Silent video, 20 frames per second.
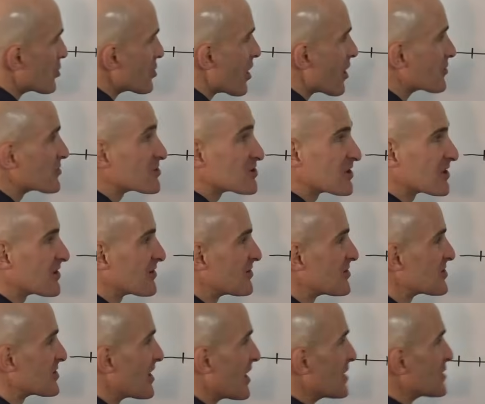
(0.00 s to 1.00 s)
a yardstick in
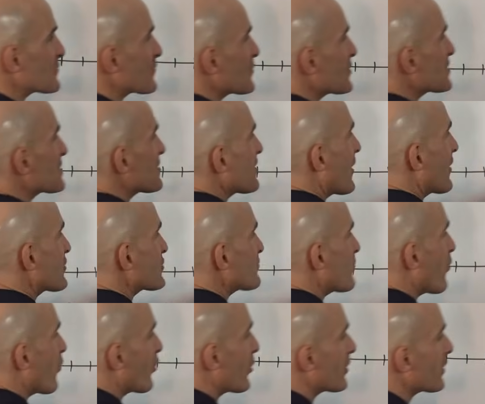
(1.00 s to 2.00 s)
this case for this large
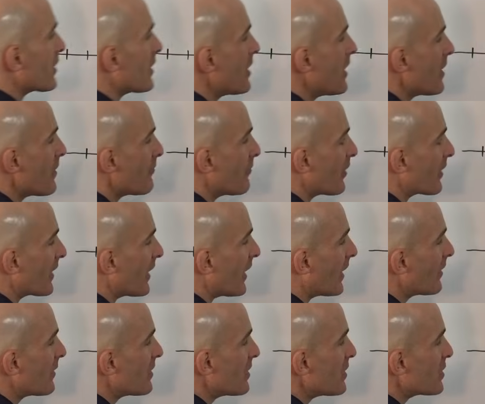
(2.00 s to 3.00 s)
board,
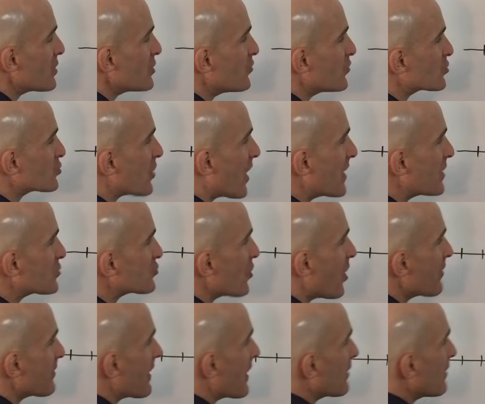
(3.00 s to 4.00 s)
but you would try to
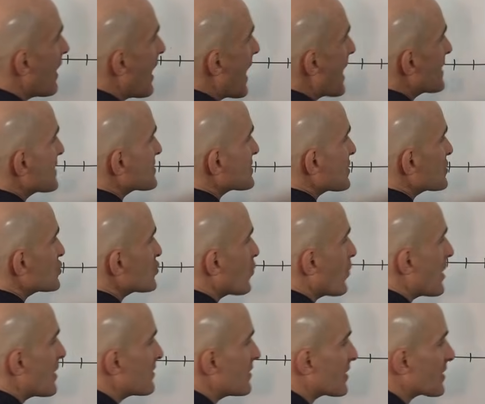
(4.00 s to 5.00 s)
draw that line in such a
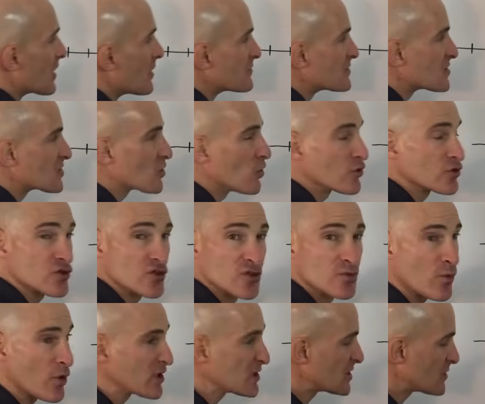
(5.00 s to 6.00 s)
way that it comes as close to those
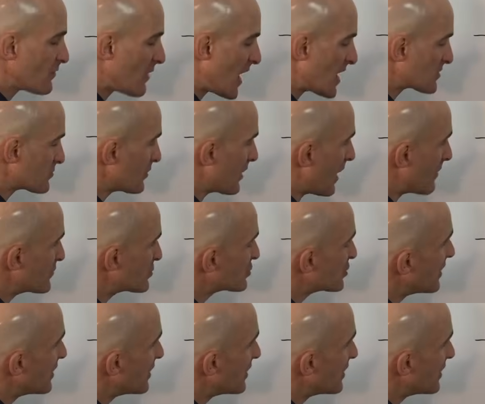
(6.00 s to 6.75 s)
points as possible. Now I'm just